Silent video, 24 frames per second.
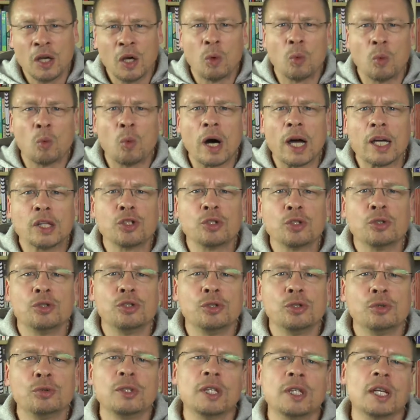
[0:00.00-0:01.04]
Why should
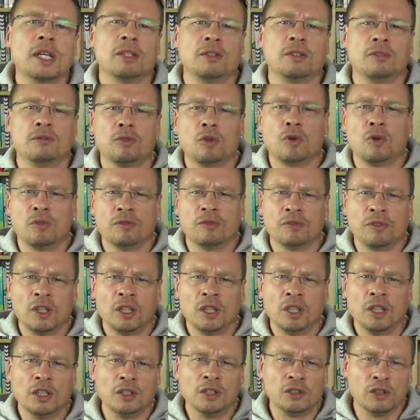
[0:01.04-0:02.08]
you get involved
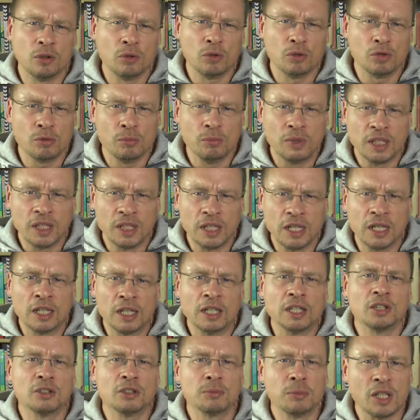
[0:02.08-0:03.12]
in social media,
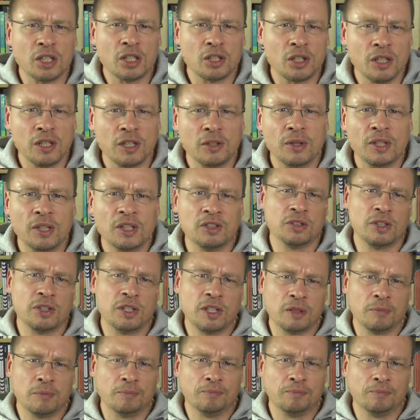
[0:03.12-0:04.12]
especially this year?